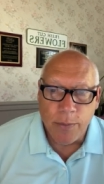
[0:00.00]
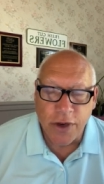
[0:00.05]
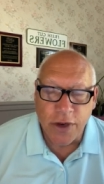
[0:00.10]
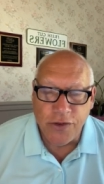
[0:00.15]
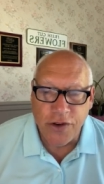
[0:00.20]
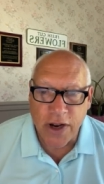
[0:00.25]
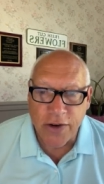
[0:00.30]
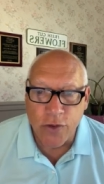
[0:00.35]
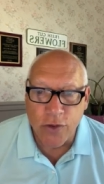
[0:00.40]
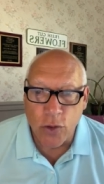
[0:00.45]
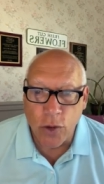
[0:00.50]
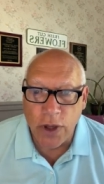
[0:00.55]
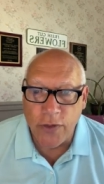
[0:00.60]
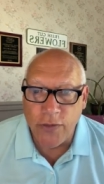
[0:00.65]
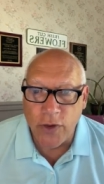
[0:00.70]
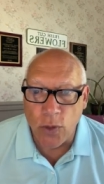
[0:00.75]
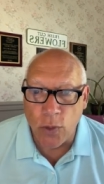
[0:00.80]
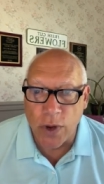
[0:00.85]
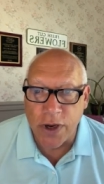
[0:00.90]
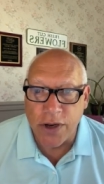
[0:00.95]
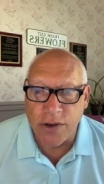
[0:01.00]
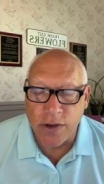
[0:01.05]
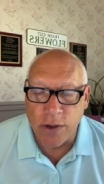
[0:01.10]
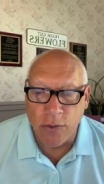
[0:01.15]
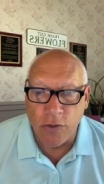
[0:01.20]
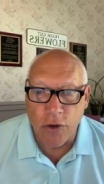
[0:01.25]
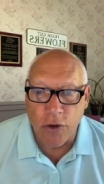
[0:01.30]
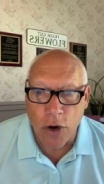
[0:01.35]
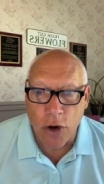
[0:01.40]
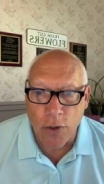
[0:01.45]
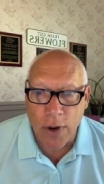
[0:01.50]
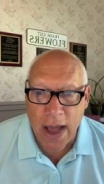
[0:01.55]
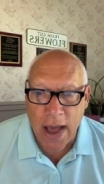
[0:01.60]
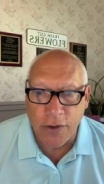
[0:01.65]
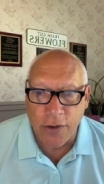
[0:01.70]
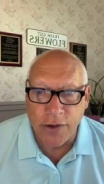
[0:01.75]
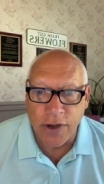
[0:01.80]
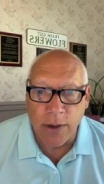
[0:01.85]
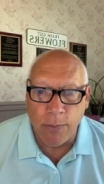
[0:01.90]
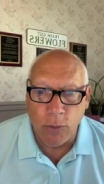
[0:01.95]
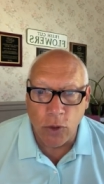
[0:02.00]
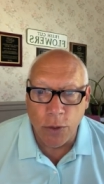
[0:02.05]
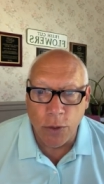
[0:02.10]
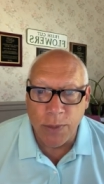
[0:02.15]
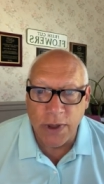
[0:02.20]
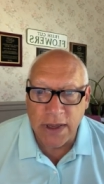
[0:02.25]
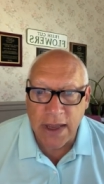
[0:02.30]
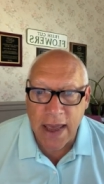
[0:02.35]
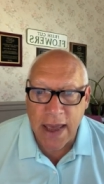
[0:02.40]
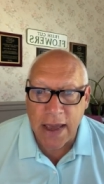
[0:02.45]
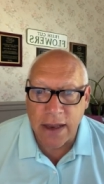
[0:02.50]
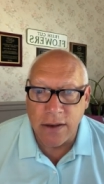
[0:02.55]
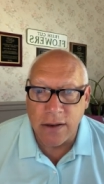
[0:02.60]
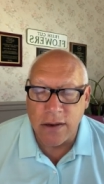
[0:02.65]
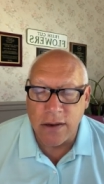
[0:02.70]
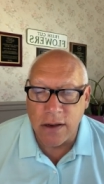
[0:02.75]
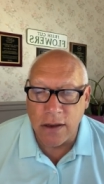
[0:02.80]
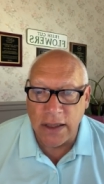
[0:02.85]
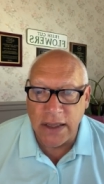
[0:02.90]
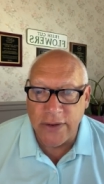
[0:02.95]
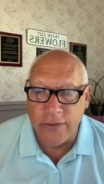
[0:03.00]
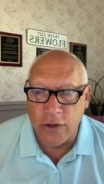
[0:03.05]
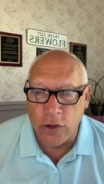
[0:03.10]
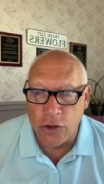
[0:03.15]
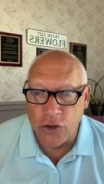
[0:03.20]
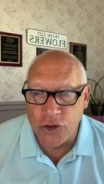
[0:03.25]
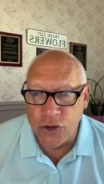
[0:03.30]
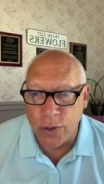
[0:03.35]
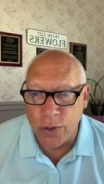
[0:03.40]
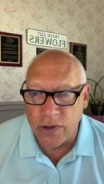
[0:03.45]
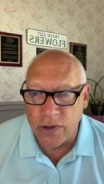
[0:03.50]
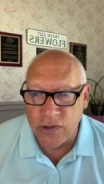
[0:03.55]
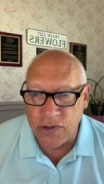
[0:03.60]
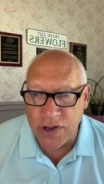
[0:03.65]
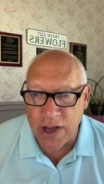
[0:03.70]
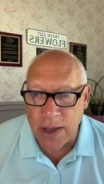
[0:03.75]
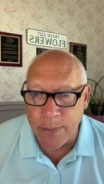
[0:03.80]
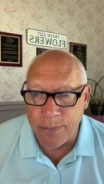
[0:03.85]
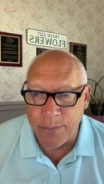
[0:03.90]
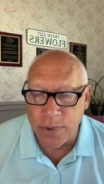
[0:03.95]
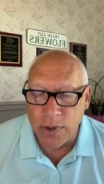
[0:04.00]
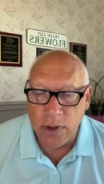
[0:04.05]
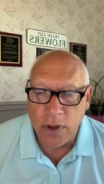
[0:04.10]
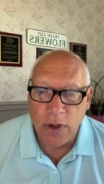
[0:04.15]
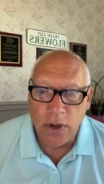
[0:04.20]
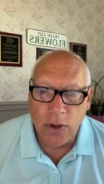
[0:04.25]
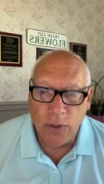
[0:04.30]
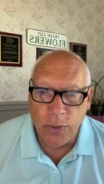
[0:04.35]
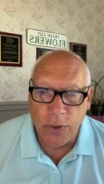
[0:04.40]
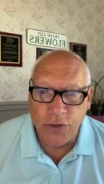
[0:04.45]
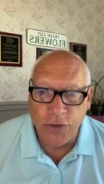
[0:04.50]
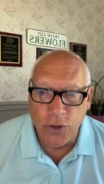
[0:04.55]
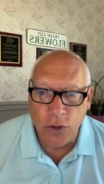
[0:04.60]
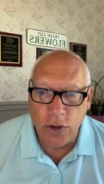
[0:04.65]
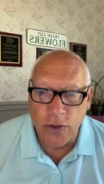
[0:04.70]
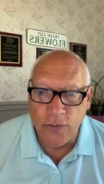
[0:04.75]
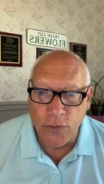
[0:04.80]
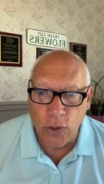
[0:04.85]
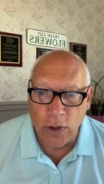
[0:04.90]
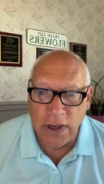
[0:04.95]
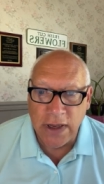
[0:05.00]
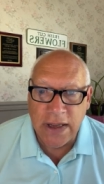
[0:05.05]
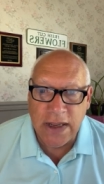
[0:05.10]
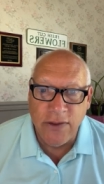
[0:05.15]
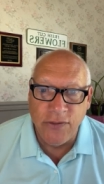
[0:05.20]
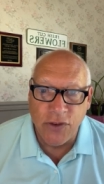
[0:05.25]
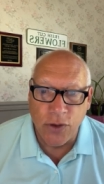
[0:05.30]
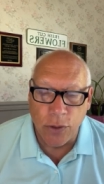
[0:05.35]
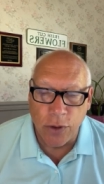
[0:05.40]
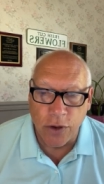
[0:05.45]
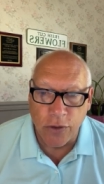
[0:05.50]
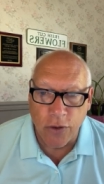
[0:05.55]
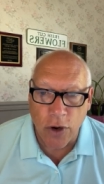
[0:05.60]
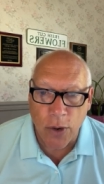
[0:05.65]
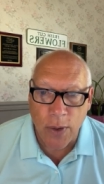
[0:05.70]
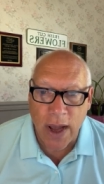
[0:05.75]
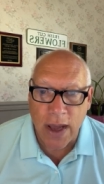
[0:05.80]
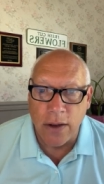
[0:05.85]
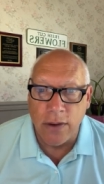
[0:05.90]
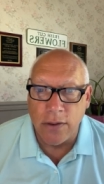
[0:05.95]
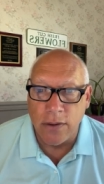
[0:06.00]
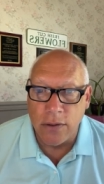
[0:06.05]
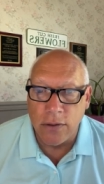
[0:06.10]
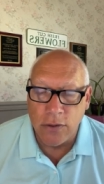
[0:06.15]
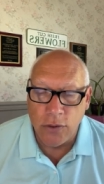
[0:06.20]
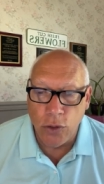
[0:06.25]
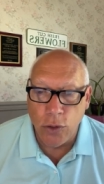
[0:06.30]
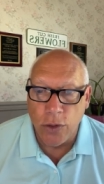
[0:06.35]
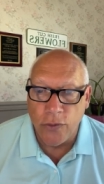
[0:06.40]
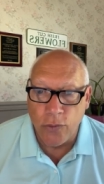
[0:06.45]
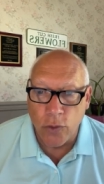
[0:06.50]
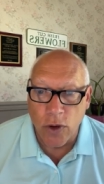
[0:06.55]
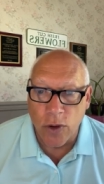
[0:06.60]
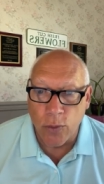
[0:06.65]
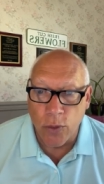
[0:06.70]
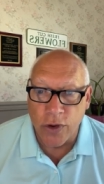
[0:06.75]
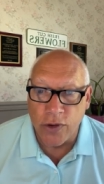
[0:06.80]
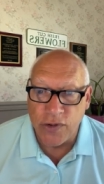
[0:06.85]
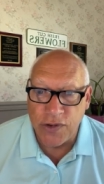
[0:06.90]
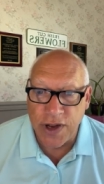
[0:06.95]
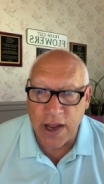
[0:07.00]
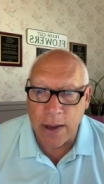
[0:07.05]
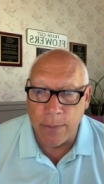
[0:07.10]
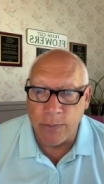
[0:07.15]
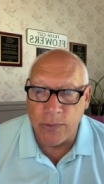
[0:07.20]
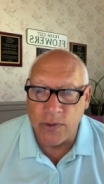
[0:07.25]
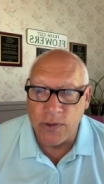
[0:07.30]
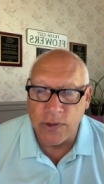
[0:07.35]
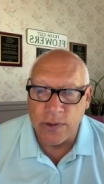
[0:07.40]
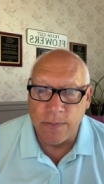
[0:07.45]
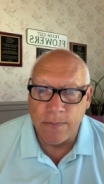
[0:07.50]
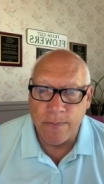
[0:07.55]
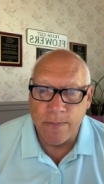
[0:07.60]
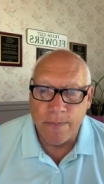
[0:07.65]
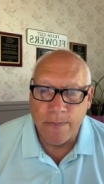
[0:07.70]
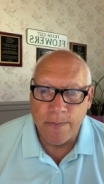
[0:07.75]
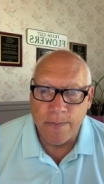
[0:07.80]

But a general rule, if you want it to grow out and bloom again, you leave a little short stump with two to four leaves, so it'll grow out two to four more stems.